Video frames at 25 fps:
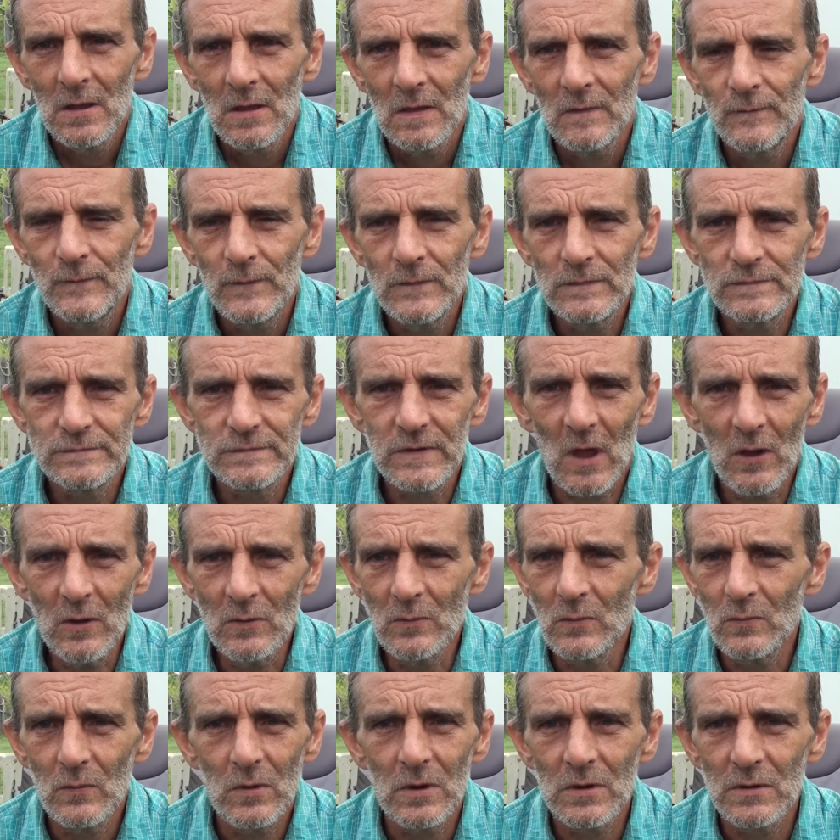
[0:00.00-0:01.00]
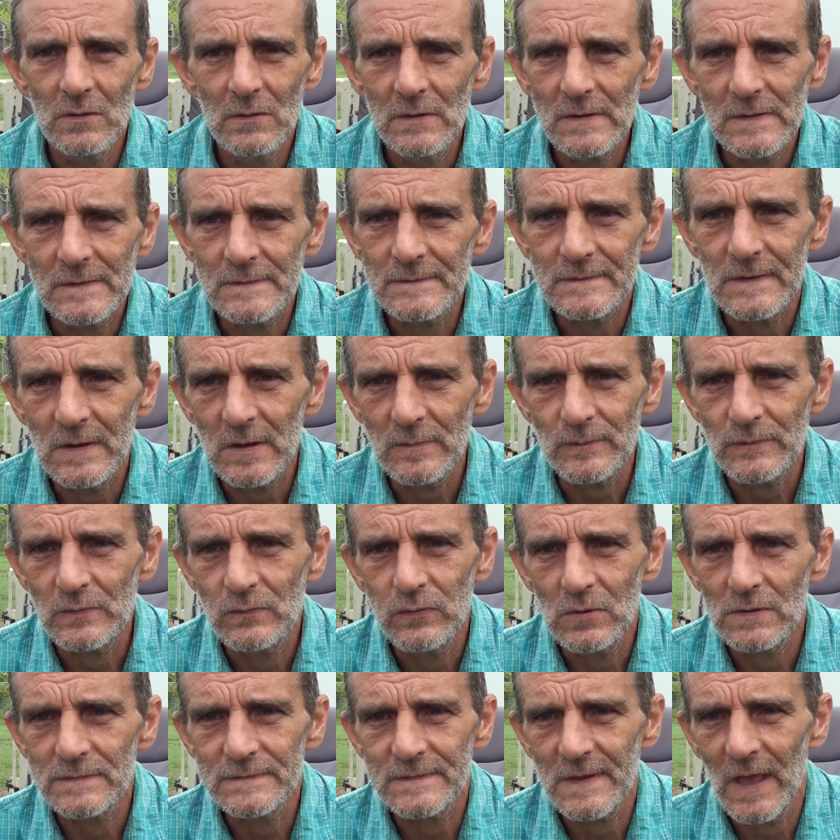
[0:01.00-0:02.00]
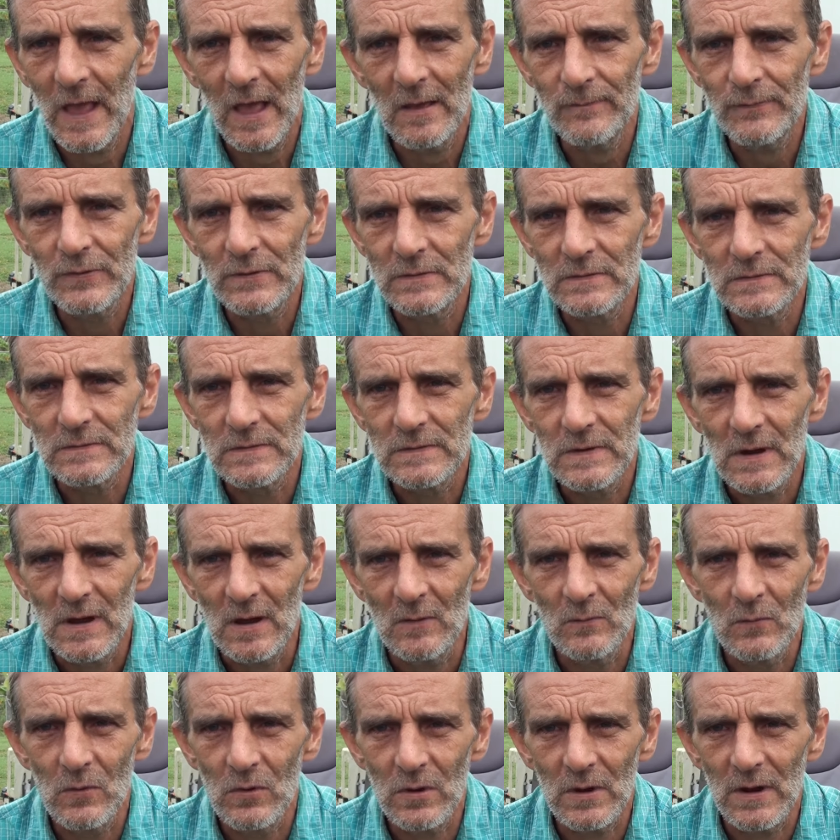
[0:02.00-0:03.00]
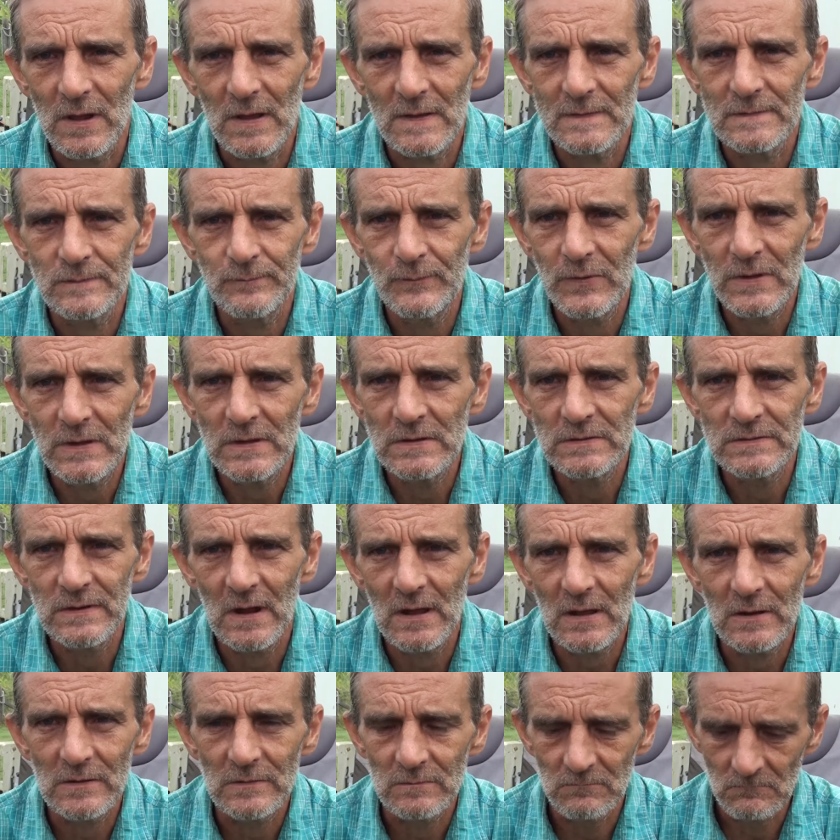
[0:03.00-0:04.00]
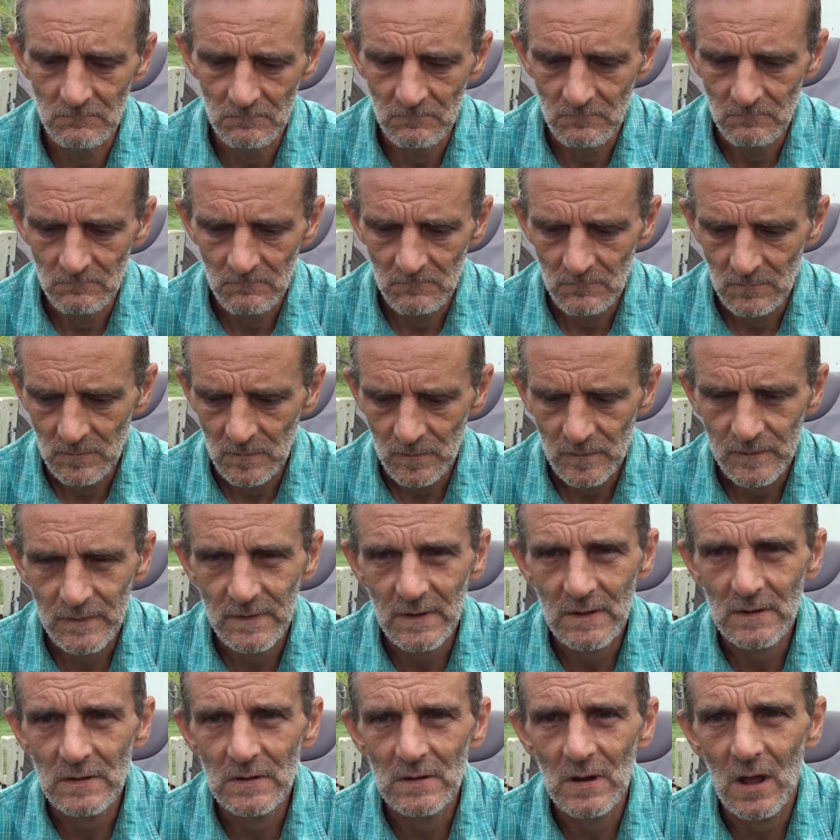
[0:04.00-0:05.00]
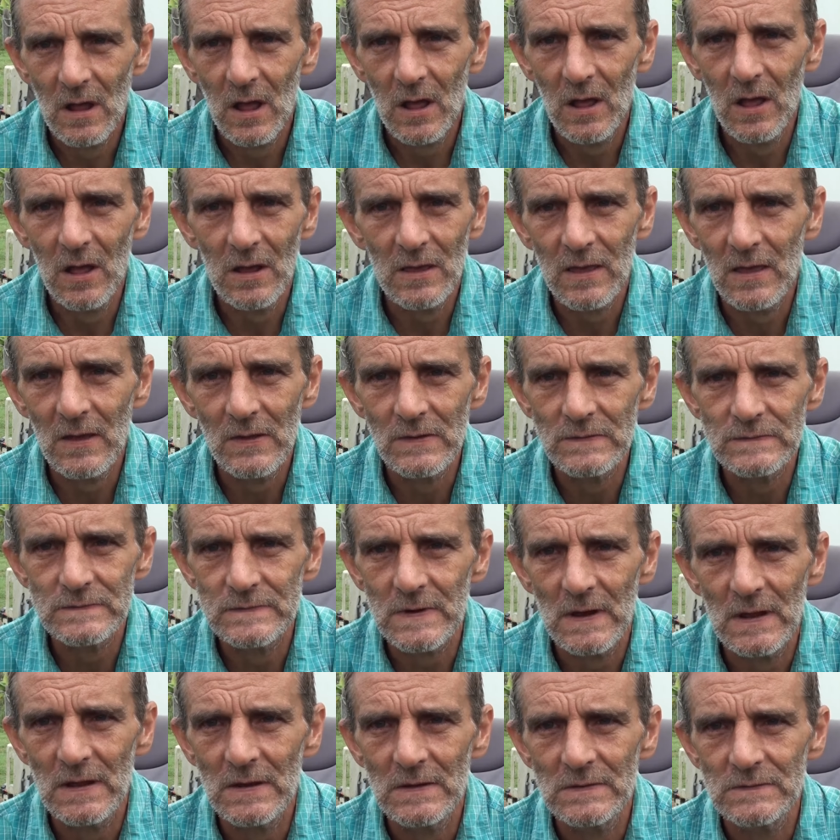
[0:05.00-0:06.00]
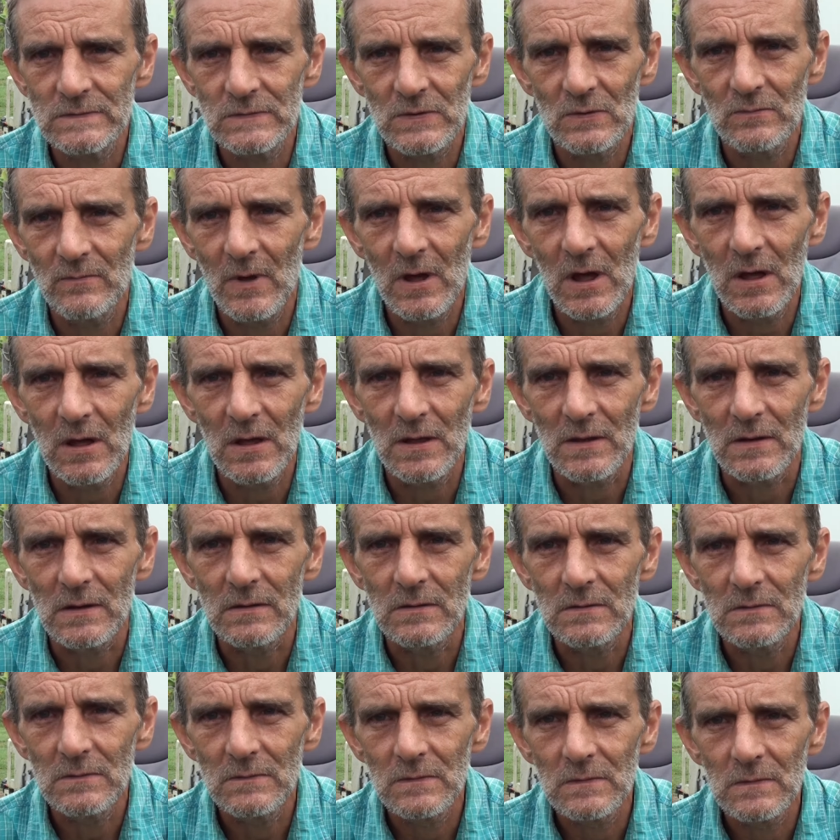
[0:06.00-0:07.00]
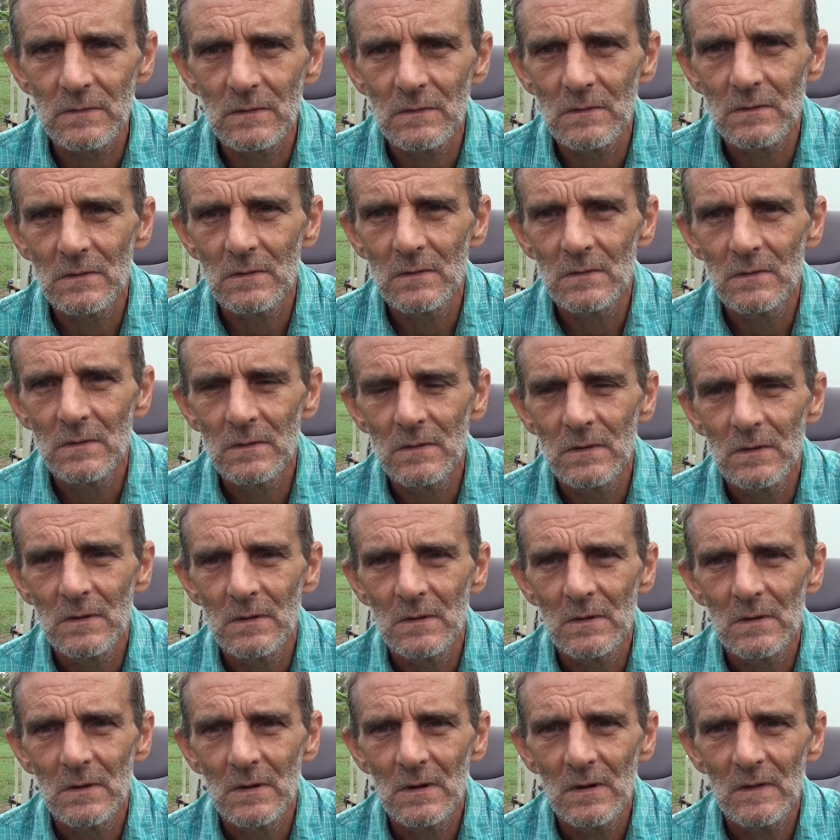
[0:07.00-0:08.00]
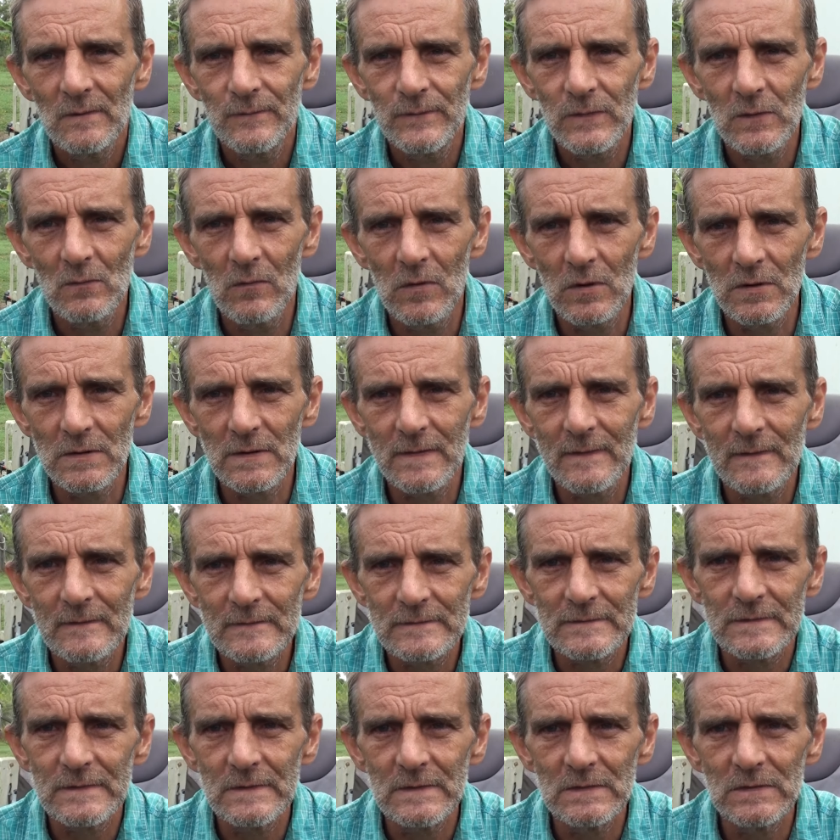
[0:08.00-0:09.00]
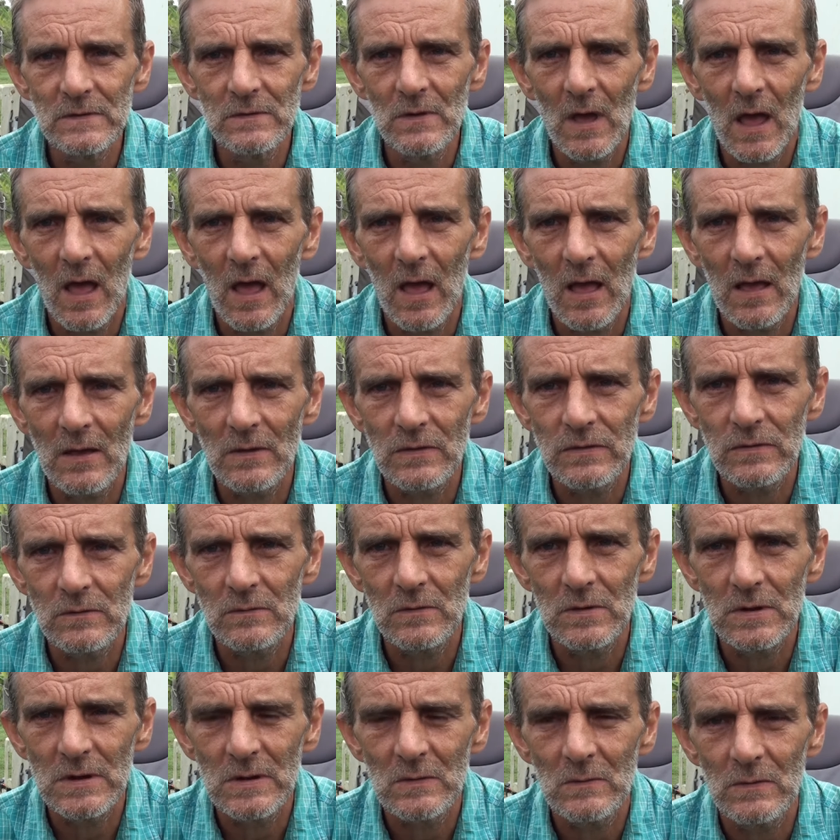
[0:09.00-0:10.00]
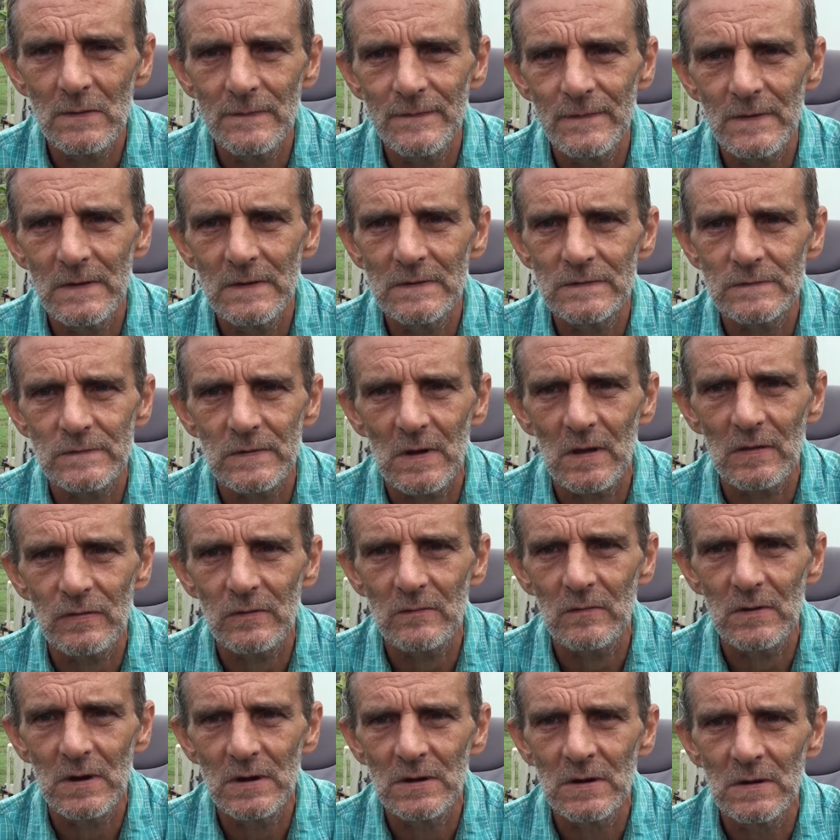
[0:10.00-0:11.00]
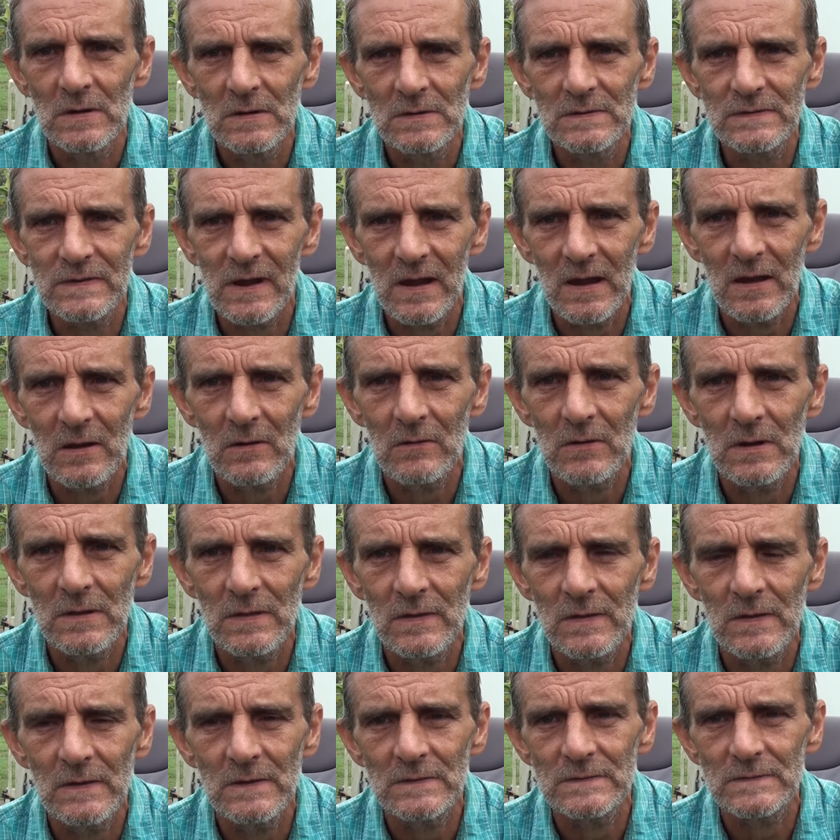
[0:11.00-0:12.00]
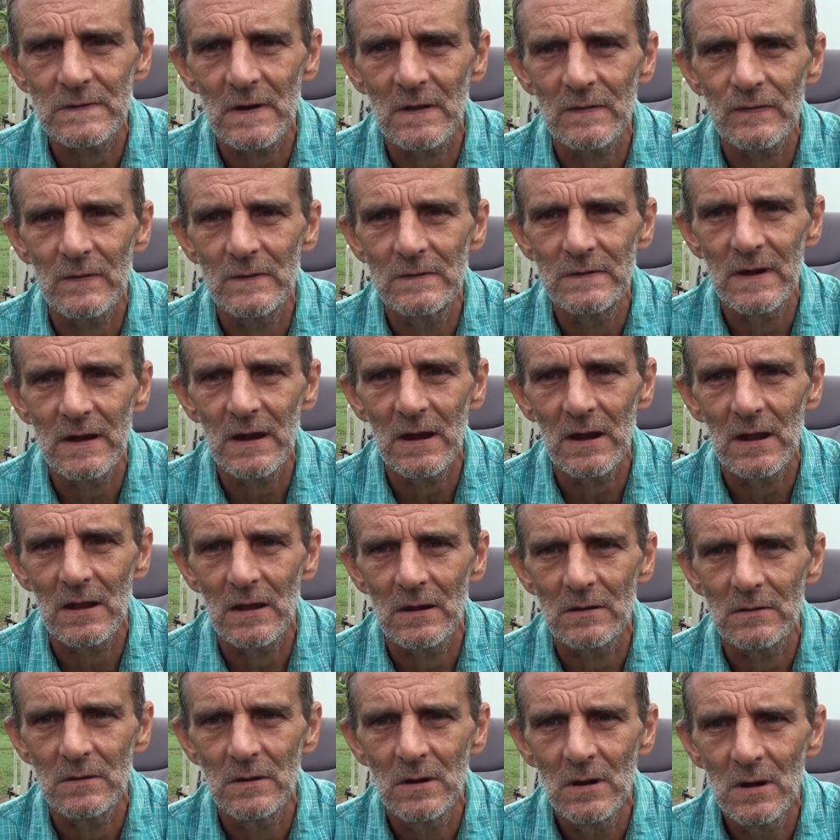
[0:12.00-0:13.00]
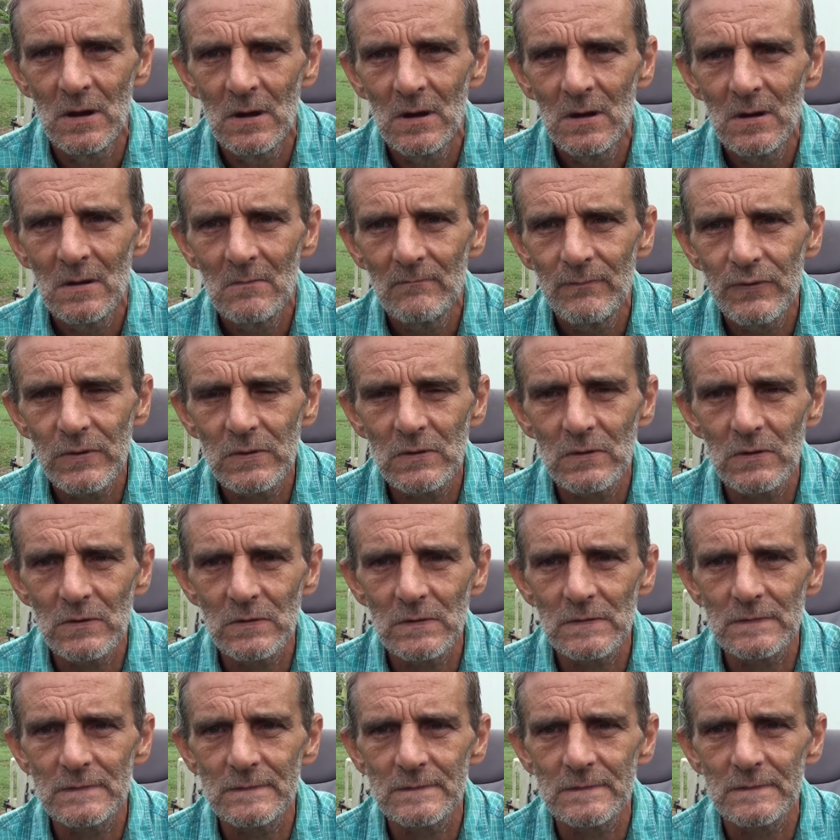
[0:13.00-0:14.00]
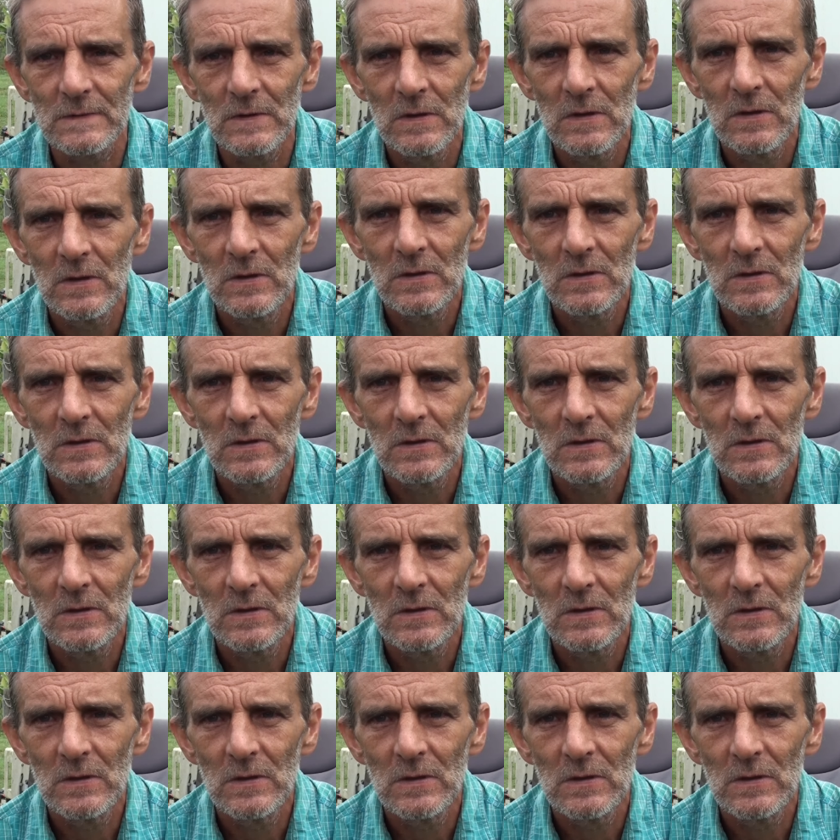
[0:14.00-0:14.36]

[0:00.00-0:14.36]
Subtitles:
If you don't want to accept what's happened and what has been done, then I can't change your mind. If you want to continue arguing with each other and tearing each other down because